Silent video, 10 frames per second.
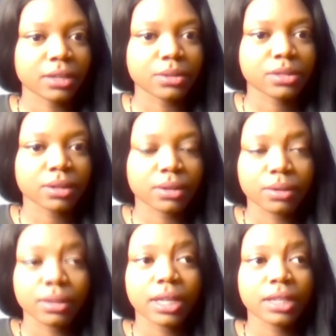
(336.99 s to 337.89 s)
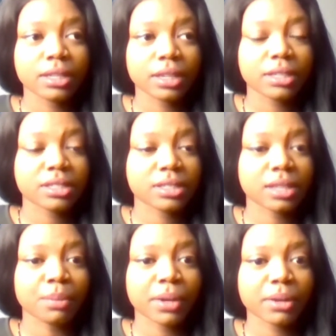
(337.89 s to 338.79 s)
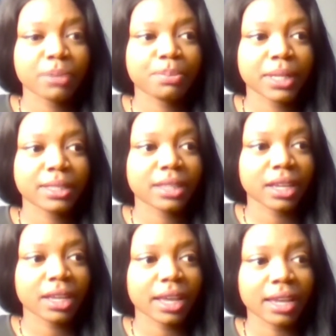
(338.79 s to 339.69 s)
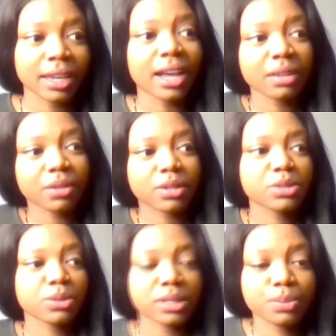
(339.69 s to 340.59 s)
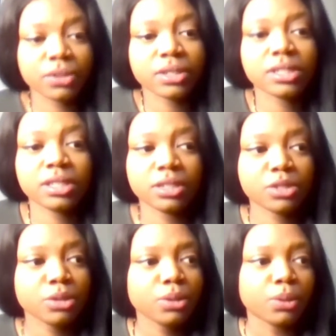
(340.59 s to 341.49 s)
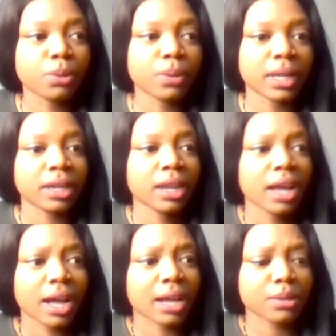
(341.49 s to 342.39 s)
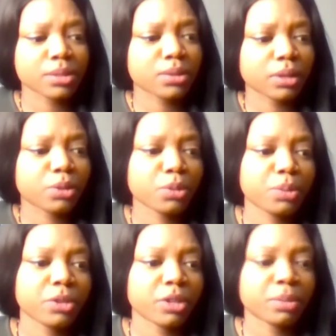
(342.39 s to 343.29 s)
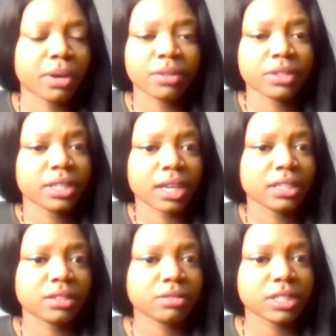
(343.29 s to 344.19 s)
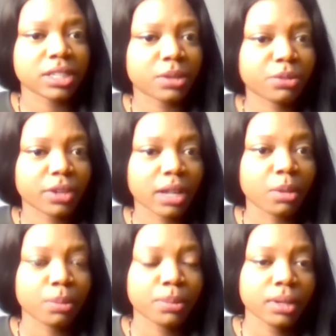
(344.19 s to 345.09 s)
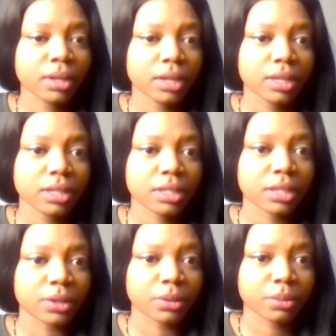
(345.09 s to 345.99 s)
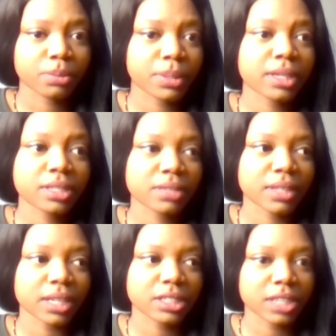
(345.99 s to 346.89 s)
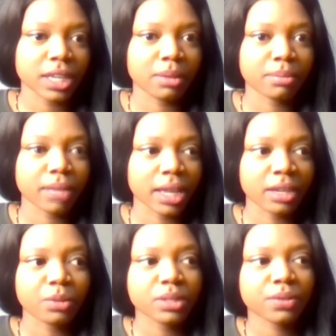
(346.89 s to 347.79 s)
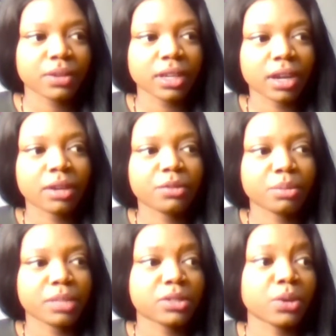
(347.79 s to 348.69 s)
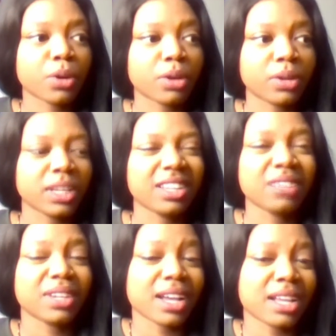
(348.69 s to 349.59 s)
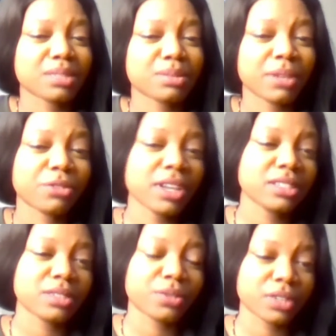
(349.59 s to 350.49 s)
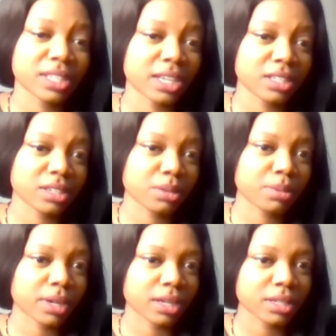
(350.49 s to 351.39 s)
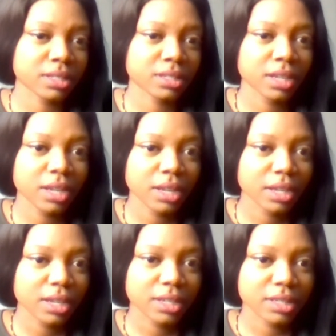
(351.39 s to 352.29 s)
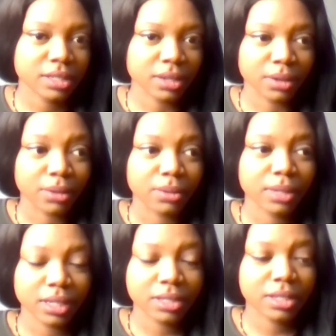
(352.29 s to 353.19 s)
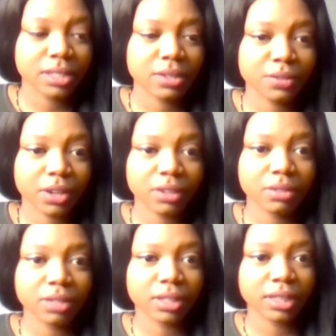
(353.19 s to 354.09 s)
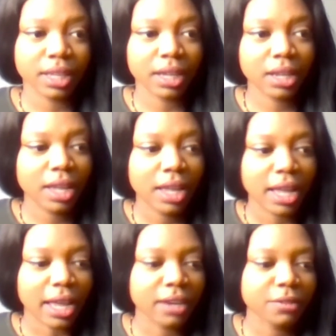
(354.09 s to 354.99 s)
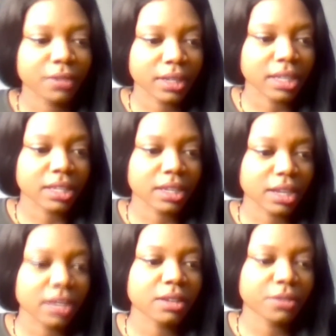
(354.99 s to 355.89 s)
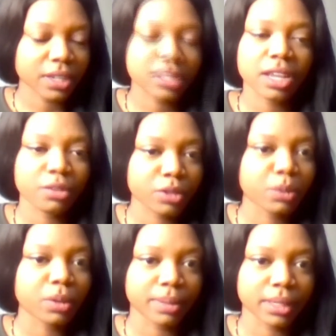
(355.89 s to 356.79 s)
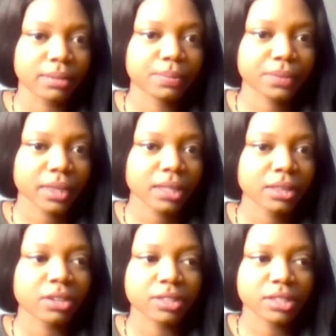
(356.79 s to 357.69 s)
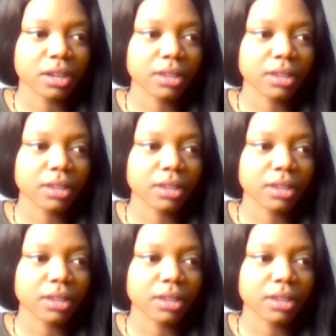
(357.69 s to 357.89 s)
So it's a very big thing. And I've also experienced it too. When I was going through period poverty, I didn't reach out for help, because of that shame. And it was very hard for me to go around and even ask my friends for sanitary products. So it's a very real thing. And I feel like it affects every woman. There's,